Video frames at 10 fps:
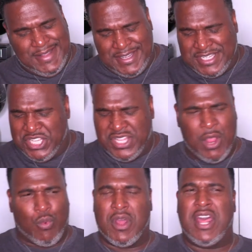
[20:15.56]
she's they
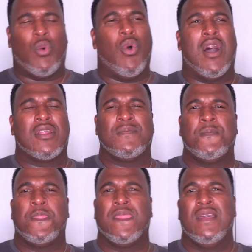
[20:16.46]
run out of water
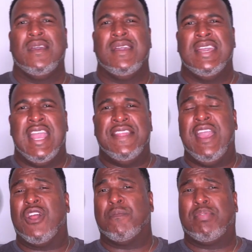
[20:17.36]
and
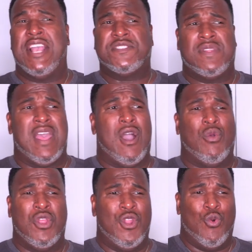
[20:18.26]
they're at a place
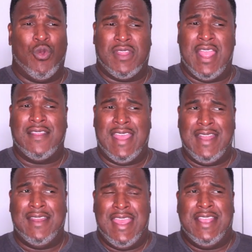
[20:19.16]
now, you know, where they, they
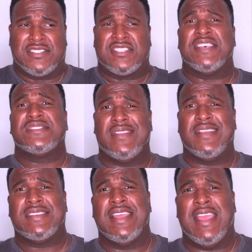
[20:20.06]
need
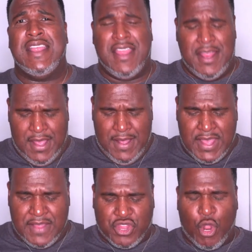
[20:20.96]
sustenance. They, they need
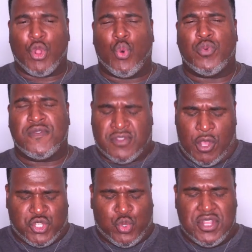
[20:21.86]
that third,
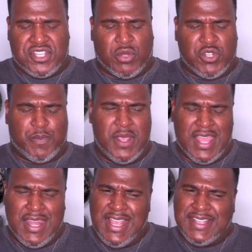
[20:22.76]
thirst quench, so to speak.
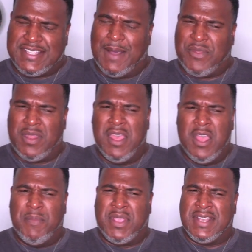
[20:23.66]
They need something
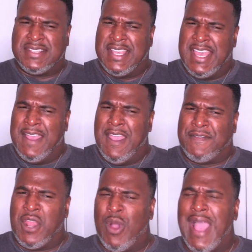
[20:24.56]
because if
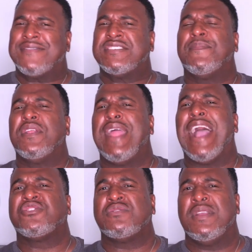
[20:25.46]
they don't have something
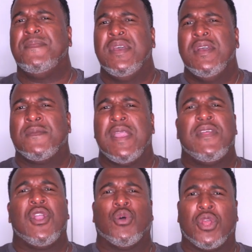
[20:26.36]
naturally, okay,
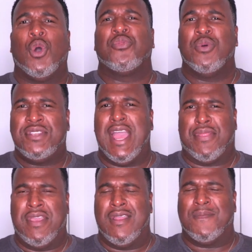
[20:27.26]
they're going to go through a
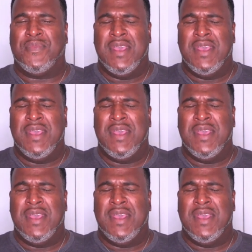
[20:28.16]
death here.